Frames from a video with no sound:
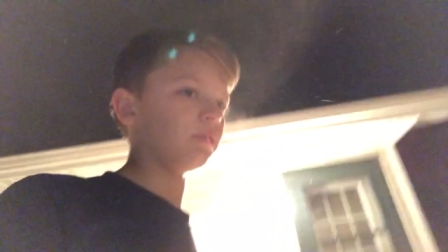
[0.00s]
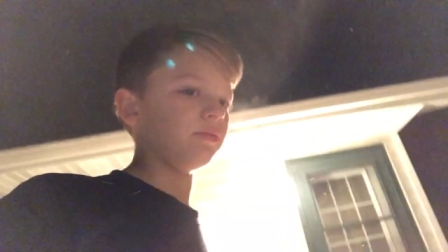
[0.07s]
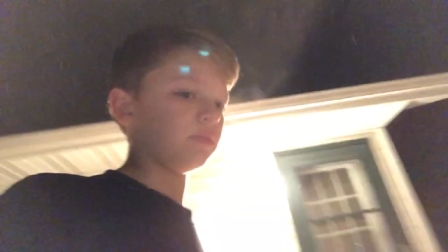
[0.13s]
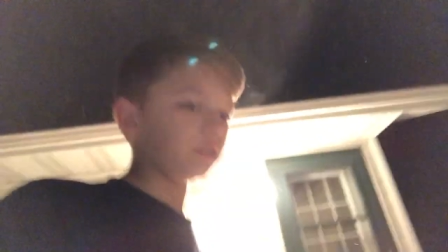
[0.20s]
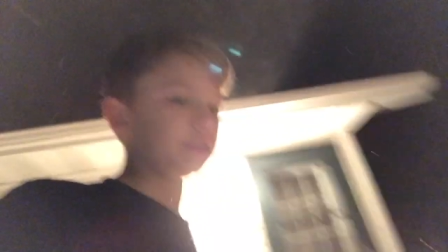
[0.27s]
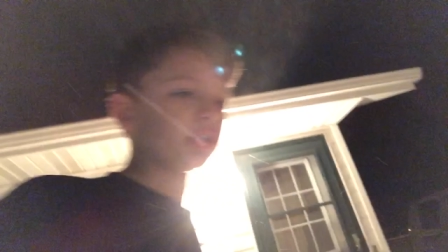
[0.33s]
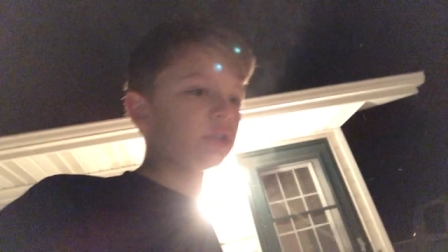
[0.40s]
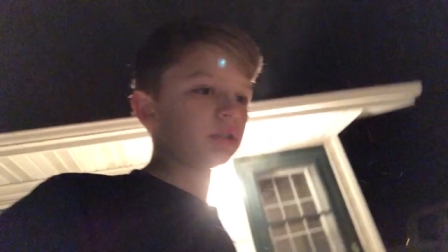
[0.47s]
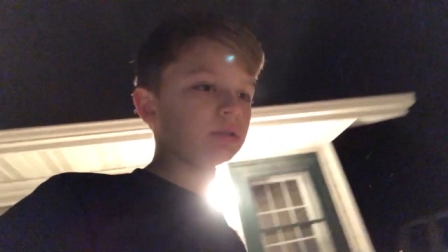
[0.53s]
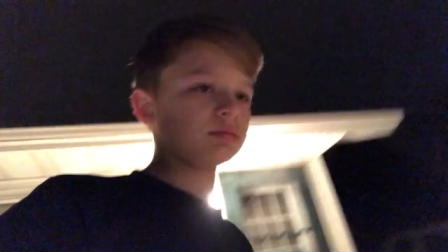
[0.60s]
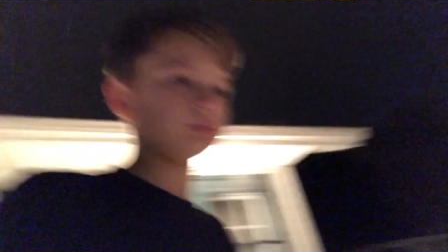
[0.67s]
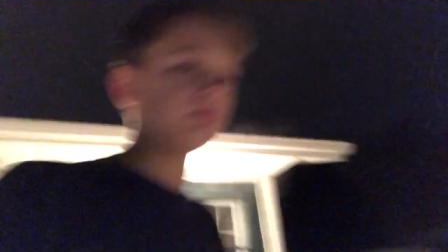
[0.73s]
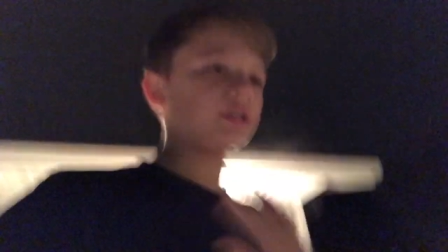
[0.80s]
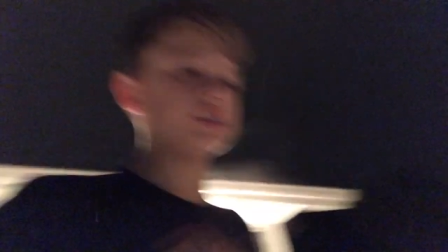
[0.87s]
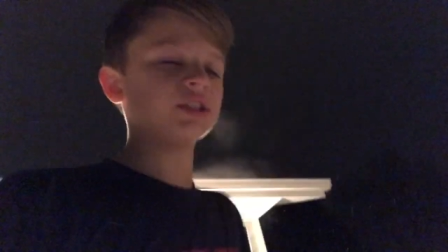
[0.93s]
of winter.
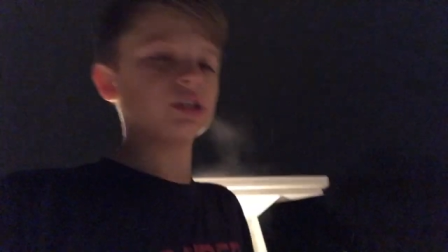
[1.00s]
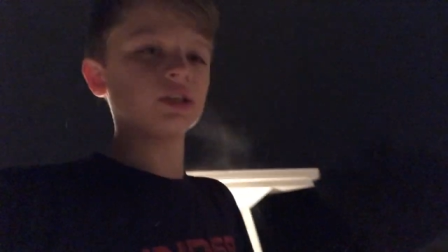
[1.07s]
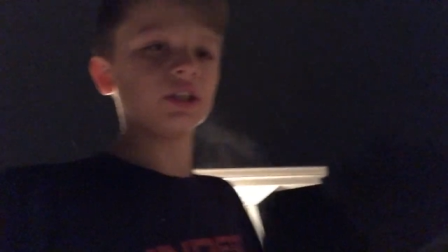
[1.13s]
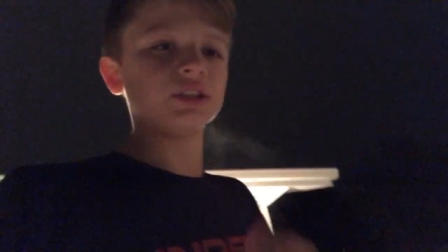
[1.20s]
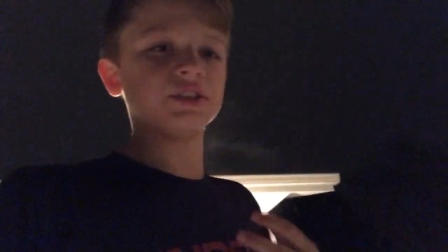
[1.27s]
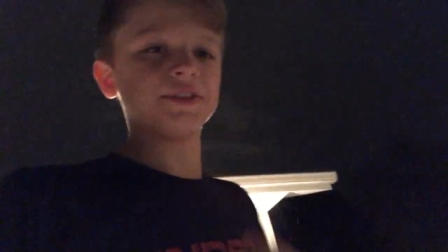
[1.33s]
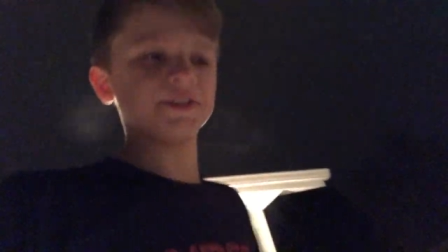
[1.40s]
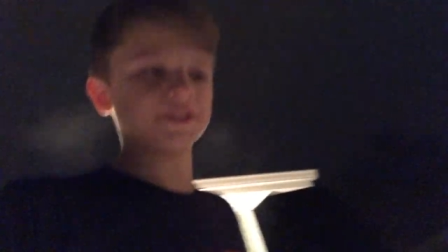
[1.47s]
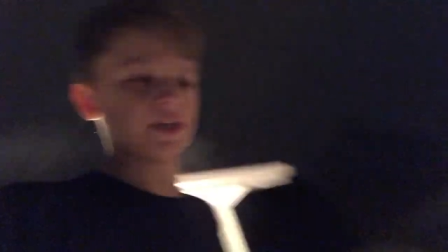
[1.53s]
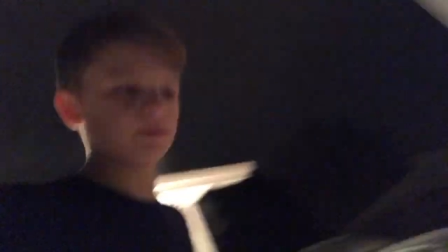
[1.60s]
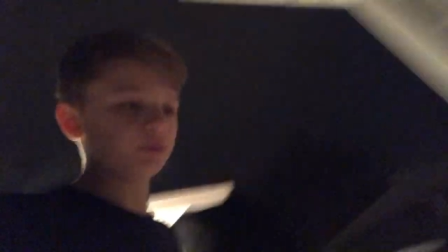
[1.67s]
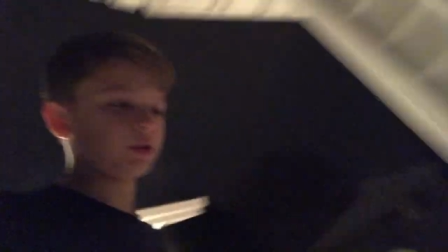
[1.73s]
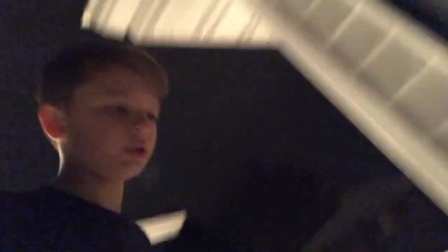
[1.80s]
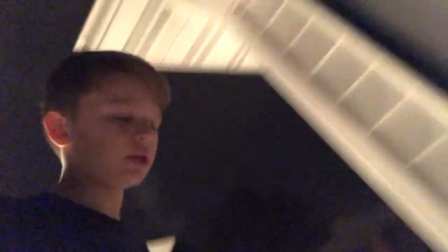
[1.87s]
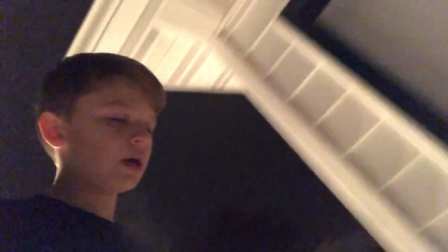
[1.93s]
Basically, it's
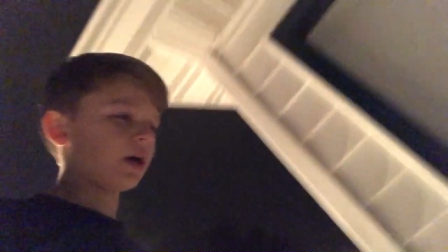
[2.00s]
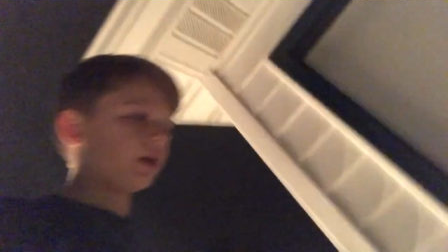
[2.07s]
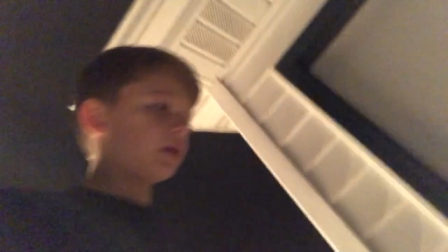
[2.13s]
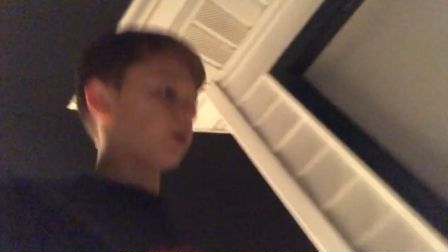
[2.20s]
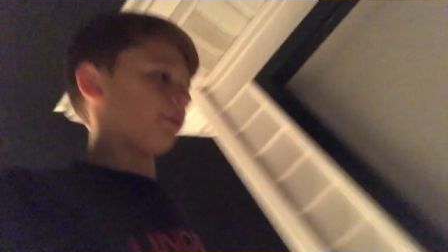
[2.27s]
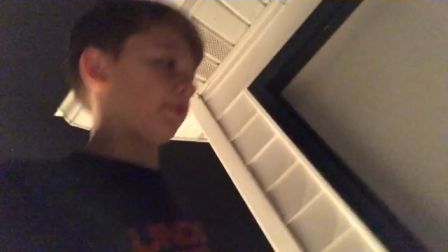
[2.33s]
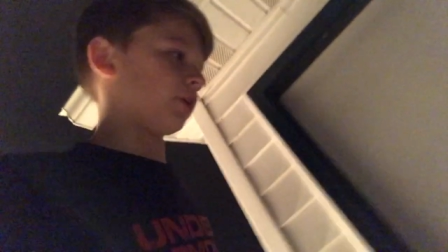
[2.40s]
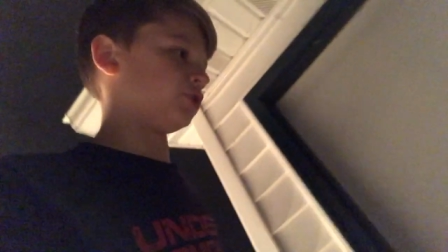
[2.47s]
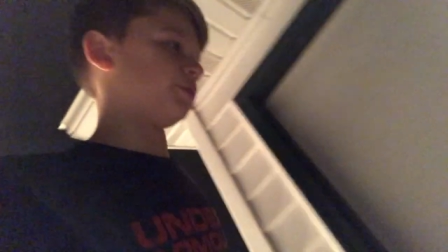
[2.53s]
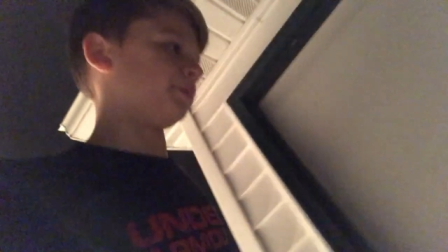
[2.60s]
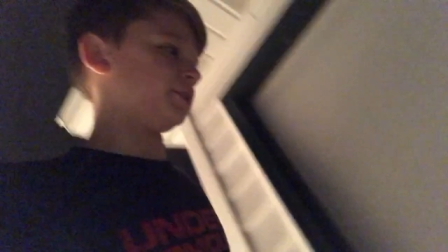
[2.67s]
December about to